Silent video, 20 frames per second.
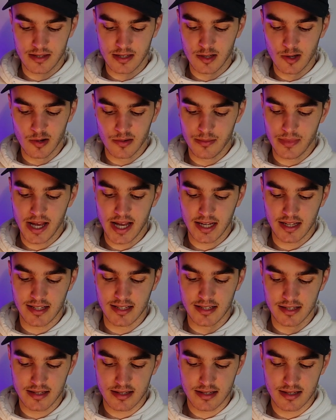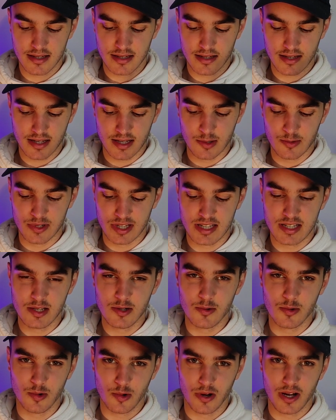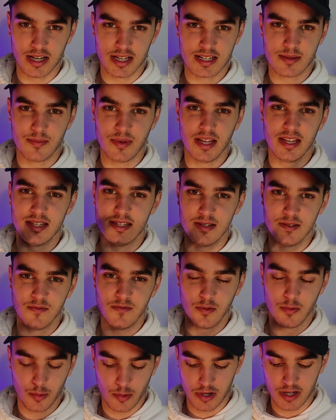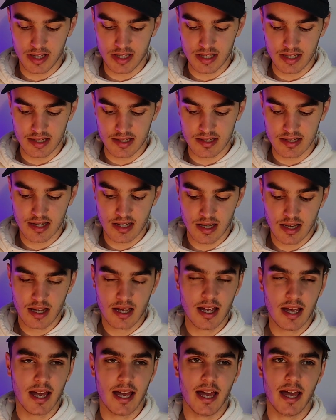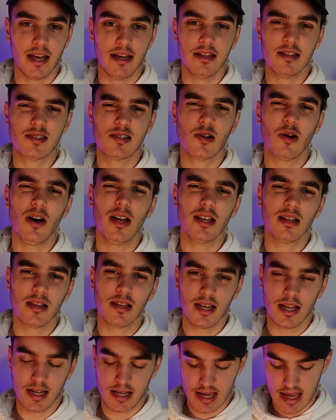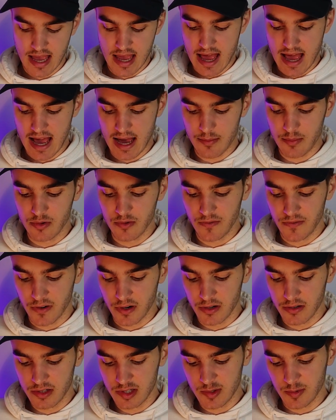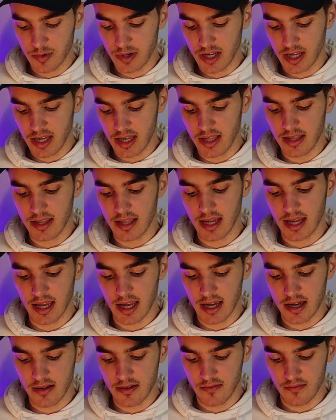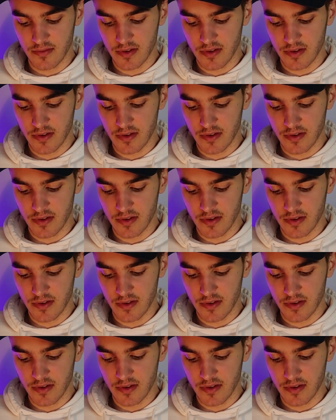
no magnets, it was still quite expensive for what it is. And it's kind of like Apple phones where they have